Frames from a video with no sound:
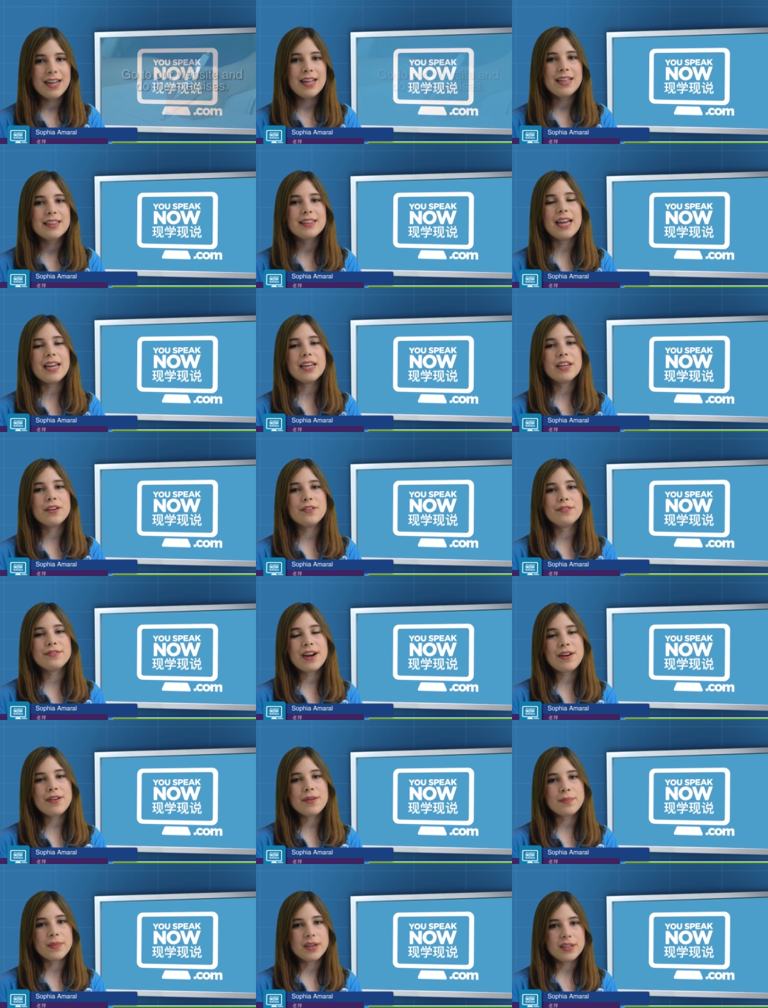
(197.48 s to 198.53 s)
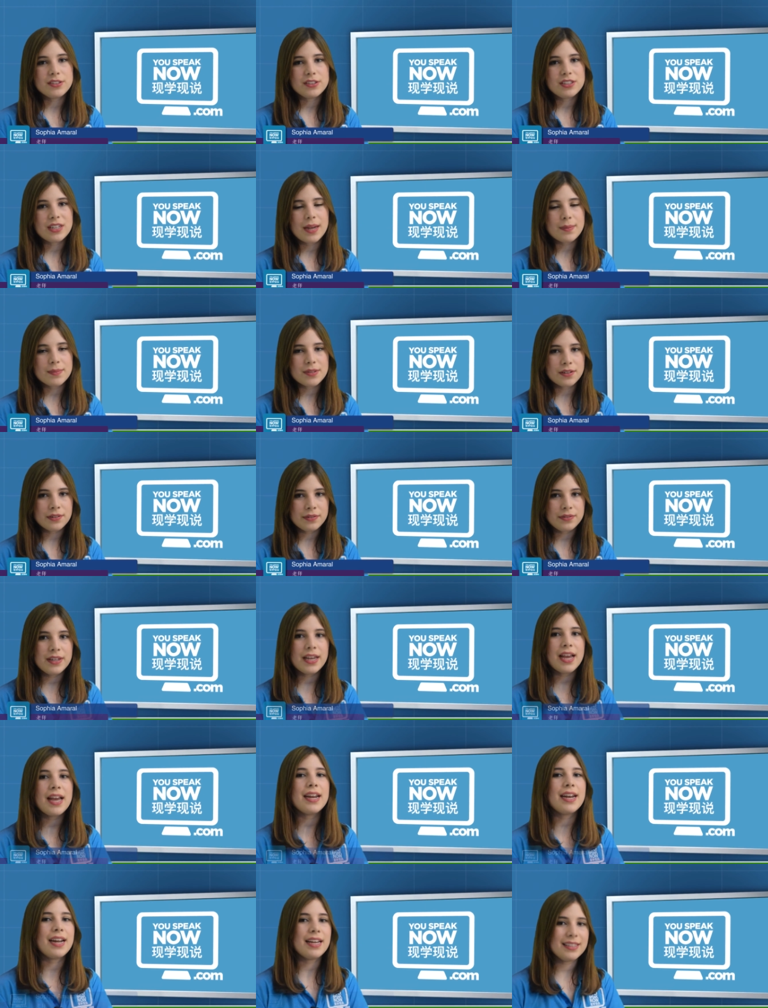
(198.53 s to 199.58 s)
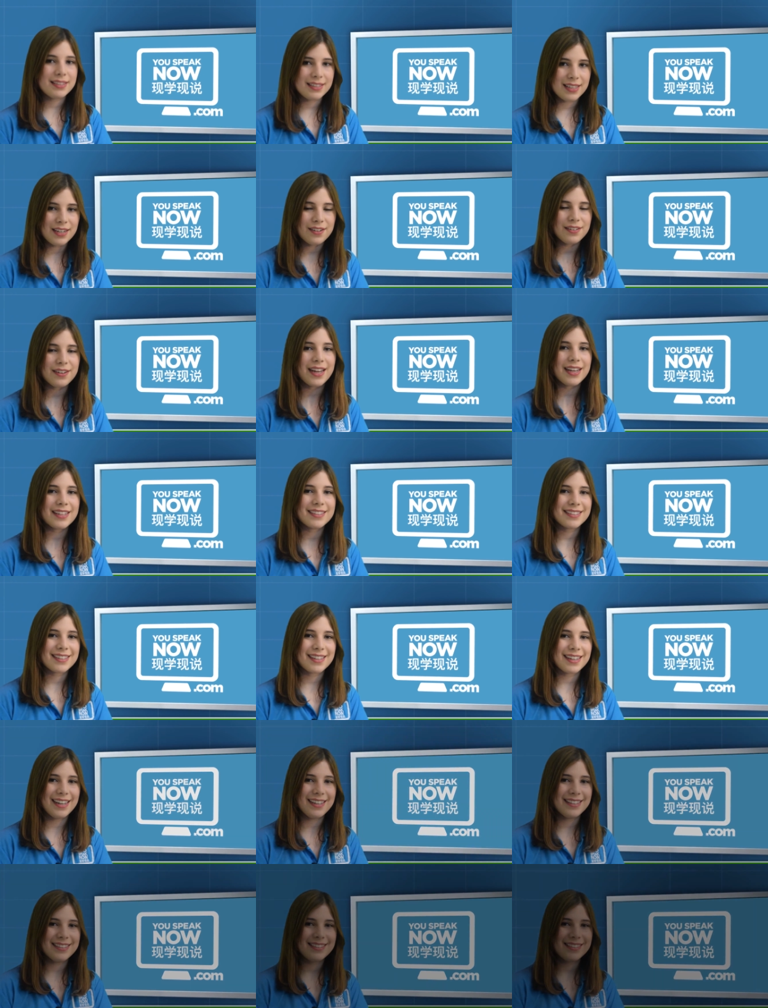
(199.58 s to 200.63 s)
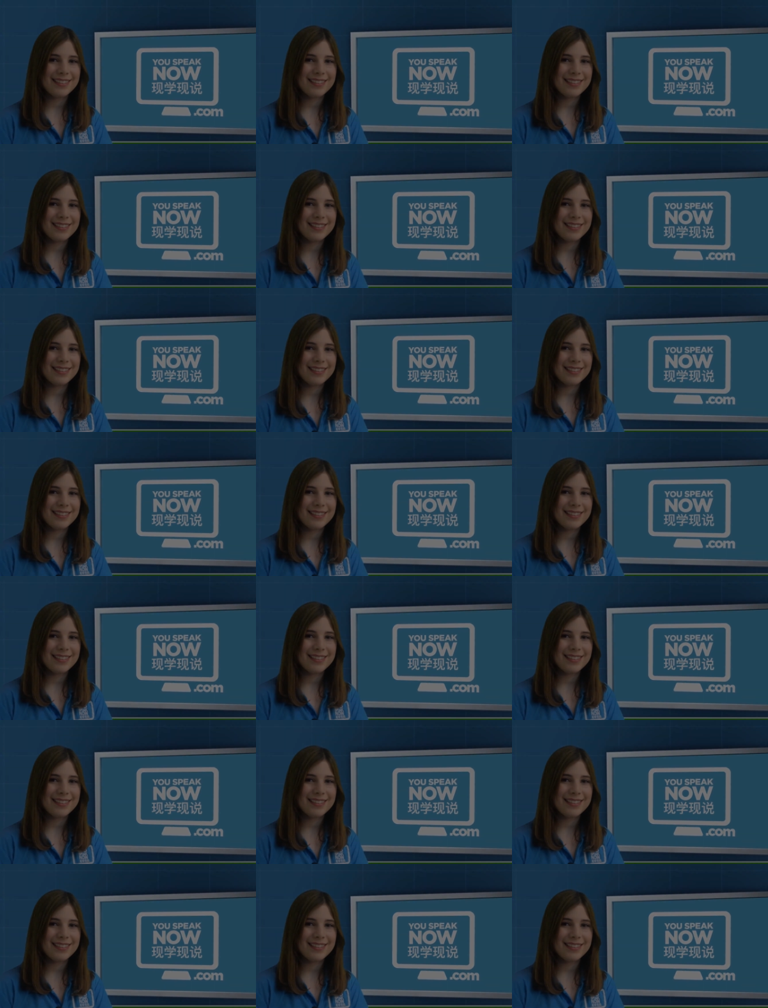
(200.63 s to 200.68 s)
Thank you very much. I'm Sophia and I see you next class.